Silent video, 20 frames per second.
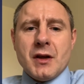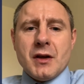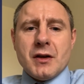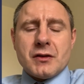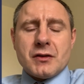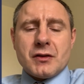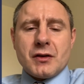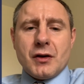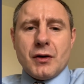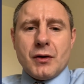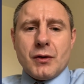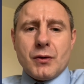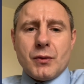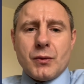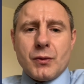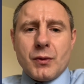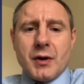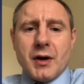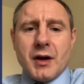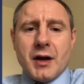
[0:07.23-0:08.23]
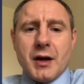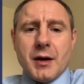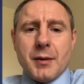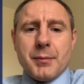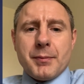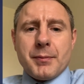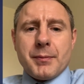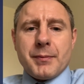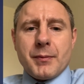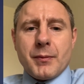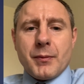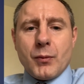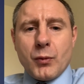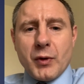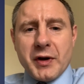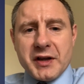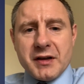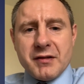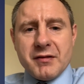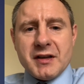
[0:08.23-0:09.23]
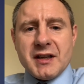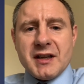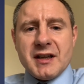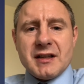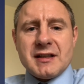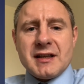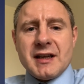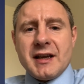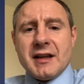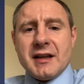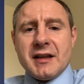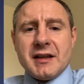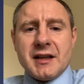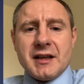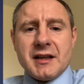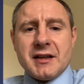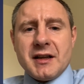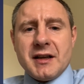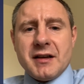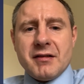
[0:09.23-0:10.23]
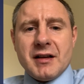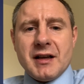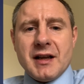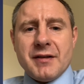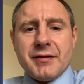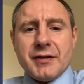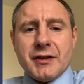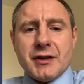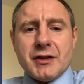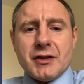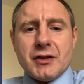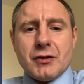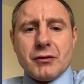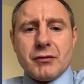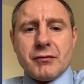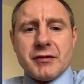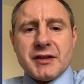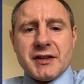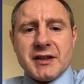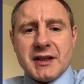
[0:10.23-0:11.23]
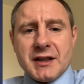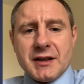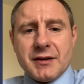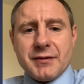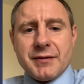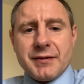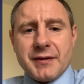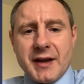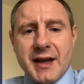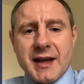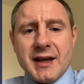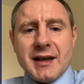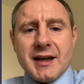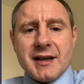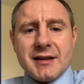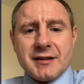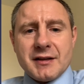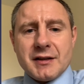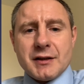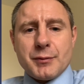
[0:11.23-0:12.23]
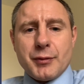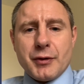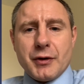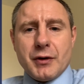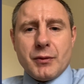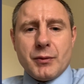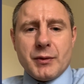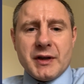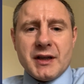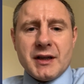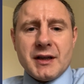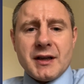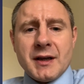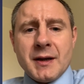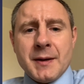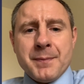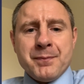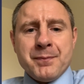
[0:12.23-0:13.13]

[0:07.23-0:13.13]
So when you're in year 10 and in year 11, you'll receive 8 lessons per week.